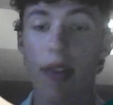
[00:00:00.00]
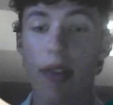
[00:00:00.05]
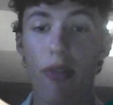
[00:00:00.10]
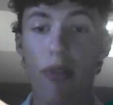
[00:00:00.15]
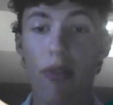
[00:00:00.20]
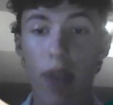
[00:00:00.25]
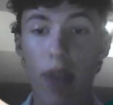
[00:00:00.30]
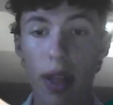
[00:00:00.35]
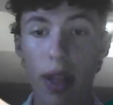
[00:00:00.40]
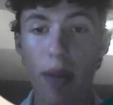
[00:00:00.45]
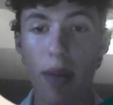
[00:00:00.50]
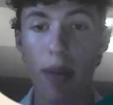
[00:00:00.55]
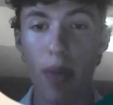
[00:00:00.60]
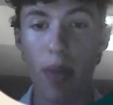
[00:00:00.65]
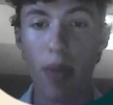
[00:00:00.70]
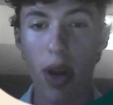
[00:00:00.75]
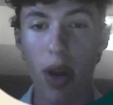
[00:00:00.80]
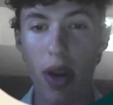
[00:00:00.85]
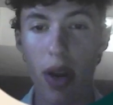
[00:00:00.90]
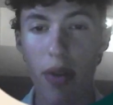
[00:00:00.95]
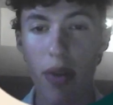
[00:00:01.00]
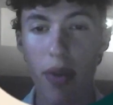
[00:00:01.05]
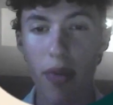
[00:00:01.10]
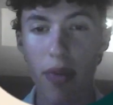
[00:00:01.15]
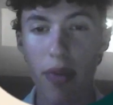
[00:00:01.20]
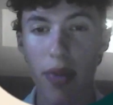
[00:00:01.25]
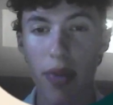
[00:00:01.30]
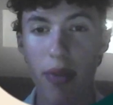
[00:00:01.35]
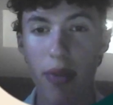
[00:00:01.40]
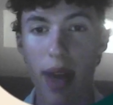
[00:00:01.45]
Phylum
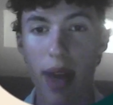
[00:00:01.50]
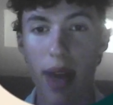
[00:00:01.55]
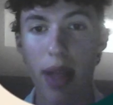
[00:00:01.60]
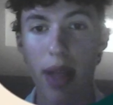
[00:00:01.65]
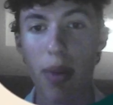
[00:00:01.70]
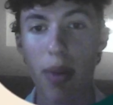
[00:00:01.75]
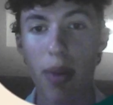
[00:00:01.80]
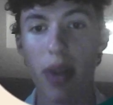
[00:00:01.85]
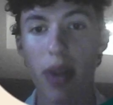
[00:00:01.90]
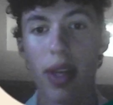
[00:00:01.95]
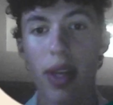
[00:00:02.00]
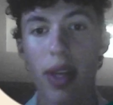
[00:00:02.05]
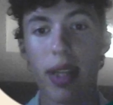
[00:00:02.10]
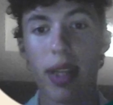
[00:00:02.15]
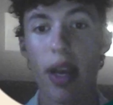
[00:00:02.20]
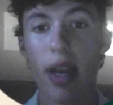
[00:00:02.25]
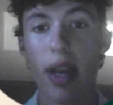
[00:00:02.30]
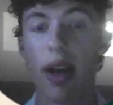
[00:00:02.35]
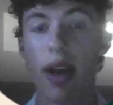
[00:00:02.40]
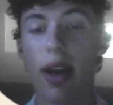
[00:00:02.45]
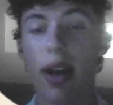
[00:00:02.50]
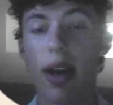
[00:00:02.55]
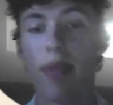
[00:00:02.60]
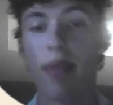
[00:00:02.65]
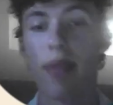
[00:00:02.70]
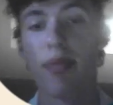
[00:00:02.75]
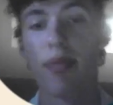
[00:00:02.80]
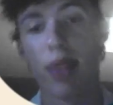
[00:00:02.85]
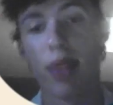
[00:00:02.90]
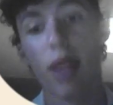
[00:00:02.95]
are the
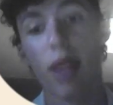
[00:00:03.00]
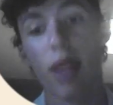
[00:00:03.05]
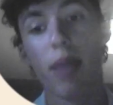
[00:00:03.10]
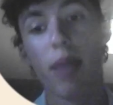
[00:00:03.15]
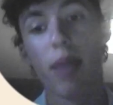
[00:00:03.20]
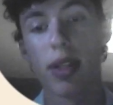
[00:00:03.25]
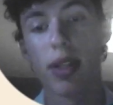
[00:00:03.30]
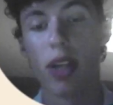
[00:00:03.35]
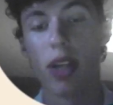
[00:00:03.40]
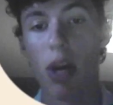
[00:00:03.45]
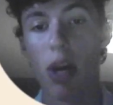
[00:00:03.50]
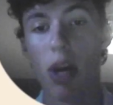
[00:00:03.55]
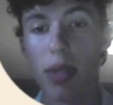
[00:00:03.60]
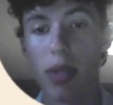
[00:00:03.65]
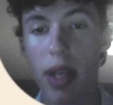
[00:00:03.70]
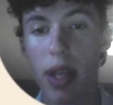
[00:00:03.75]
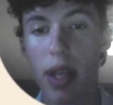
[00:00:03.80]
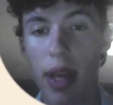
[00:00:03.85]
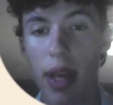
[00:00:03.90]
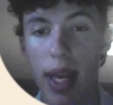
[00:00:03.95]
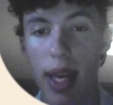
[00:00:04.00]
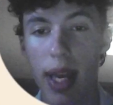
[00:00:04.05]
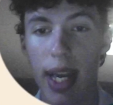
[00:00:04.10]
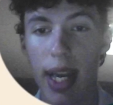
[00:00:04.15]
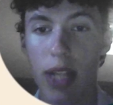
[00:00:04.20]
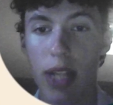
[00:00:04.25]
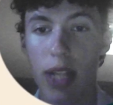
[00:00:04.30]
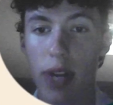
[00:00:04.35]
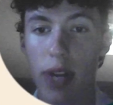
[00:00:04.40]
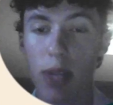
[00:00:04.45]
basically the opposite.
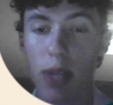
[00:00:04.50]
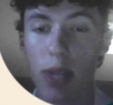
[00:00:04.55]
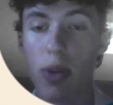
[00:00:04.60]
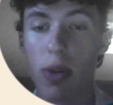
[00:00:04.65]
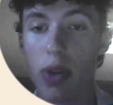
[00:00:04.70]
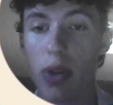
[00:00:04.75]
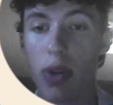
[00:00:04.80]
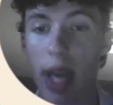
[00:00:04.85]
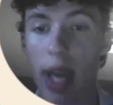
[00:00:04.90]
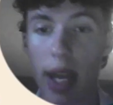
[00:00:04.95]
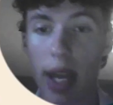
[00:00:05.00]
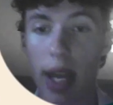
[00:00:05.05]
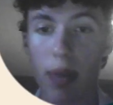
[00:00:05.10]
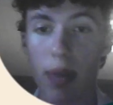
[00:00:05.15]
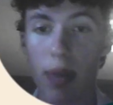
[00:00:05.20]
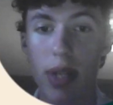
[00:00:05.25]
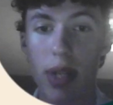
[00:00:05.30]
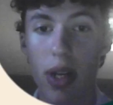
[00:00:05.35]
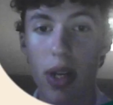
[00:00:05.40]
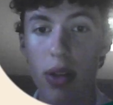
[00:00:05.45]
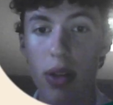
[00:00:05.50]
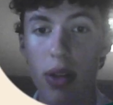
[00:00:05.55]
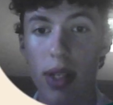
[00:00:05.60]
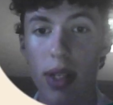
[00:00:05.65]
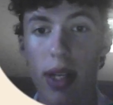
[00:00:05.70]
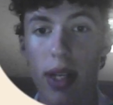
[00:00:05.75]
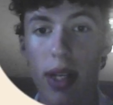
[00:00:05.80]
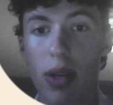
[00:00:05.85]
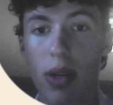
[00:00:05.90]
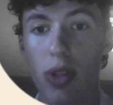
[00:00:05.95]
It transports organic materials,
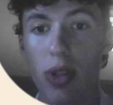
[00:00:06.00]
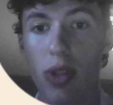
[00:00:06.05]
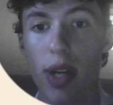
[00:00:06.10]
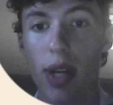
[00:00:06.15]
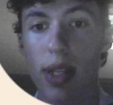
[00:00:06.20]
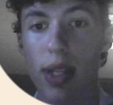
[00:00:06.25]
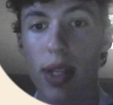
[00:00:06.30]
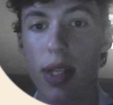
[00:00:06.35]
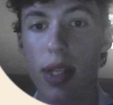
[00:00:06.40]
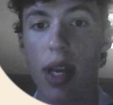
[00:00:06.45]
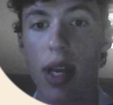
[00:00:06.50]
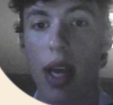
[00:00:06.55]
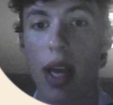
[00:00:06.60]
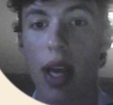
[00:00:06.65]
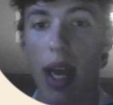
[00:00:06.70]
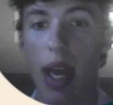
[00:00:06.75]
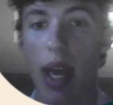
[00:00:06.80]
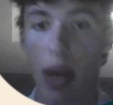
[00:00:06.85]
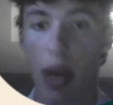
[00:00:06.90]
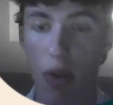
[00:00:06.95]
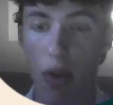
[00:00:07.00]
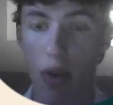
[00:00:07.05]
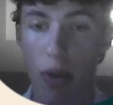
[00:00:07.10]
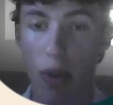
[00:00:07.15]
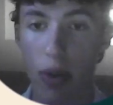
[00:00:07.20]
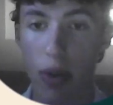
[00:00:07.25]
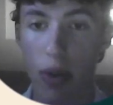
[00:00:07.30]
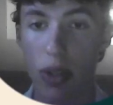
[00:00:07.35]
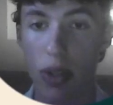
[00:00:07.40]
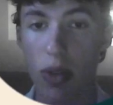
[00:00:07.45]
anti-nutrients, and
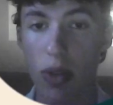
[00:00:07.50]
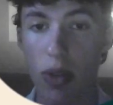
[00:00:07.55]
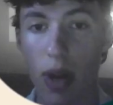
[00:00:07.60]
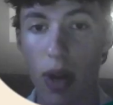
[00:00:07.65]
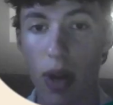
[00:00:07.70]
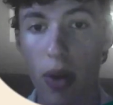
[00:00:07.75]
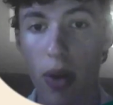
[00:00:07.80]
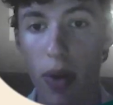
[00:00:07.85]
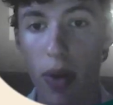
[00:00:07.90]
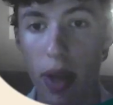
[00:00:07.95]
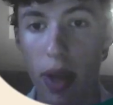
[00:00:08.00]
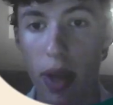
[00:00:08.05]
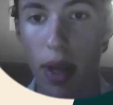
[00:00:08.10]
hormones throughout